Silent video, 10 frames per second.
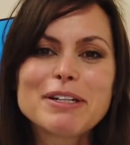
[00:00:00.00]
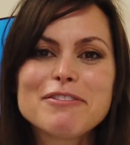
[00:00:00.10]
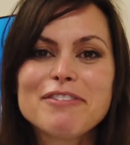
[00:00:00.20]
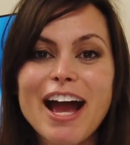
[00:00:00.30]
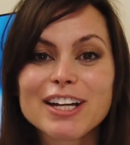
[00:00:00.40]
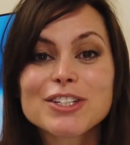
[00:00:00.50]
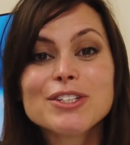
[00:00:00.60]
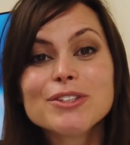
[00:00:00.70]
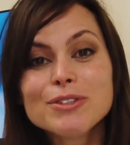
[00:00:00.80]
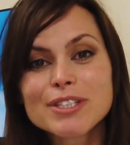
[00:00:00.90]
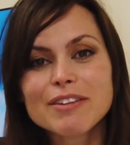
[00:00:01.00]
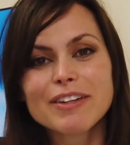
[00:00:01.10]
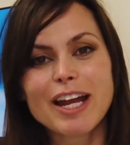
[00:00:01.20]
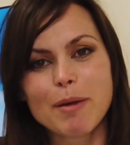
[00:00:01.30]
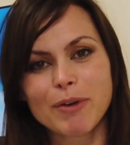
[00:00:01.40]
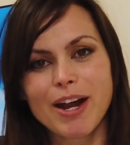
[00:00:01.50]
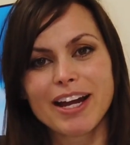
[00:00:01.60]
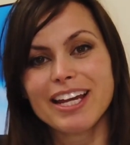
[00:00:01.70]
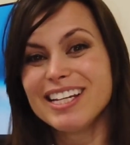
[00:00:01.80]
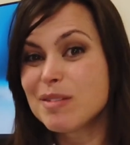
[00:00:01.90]
but in fact, use of an
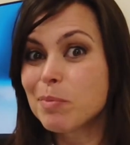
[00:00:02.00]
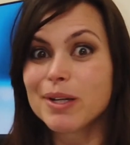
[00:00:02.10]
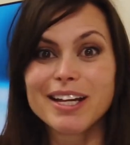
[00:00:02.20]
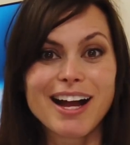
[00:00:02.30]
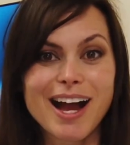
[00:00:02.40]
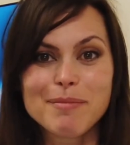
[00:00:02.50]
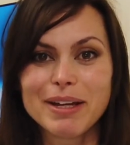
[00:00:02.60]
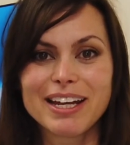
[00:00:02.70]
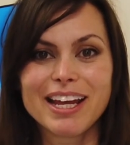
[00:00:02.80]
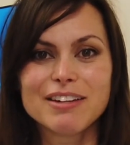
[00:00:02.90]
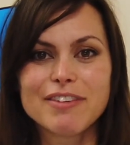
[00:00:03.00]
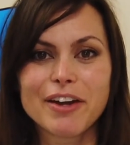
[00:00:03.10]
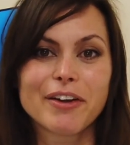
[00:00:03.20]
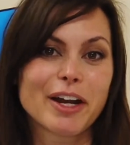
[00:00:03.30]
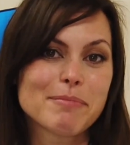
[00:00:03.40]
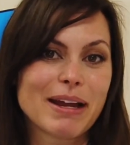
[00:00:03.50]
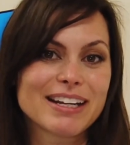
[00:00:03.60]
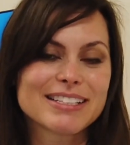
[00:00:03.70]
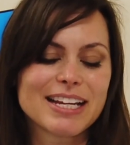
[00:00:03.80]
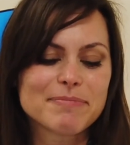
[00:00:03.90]
MRI is pretty common in veterinary
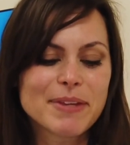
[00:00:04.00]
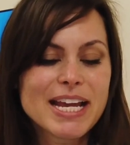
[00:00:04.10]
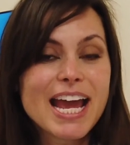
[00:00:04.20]
medicine.